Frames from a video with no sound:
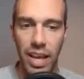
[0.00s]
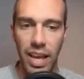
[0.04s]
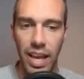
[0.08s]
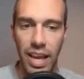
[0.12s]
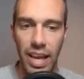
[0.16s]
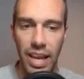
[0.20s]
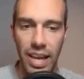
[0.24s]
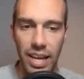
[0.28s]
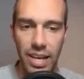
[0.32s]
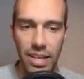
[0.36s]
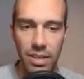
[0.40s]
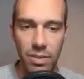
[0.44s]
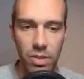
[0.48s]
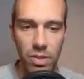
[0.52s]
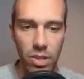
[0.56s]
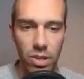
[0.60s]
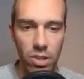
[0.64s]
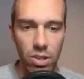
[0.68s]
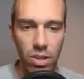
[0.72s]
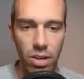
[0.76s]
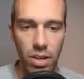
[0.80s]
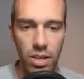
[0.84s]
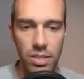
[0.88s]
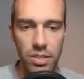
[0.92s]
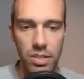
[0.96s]
and the
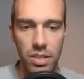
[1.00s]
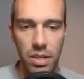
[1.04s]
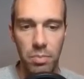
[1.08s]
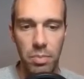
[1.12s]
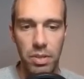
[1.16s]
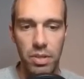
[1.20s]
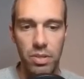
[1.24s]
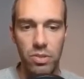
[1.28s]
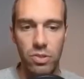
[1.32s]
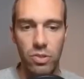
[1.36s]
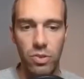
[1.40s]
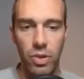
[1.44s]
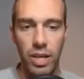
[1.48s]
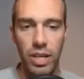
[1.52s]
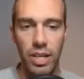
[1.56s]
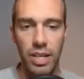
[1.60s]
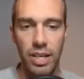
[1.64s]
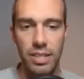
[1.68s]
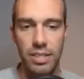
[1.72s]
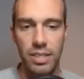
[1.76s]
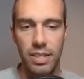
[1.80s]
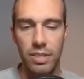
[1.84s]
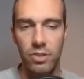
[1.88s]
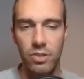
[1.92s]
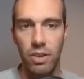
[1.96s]
Claw is going to be great
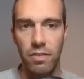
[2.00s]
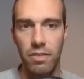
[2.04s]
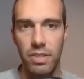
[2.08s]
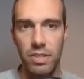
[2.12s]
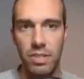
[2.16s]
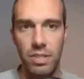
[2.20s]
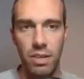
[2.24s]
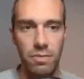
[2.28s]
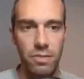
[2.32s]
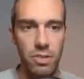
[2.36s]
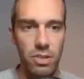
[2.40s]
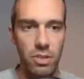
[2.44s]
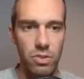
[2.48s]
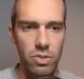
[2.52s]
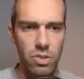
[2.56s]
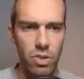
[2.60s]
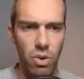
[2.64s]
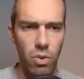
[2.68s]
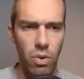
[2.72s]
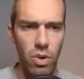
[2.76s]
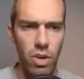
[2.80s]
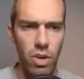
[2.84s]
against like Trevenant and stuff too. So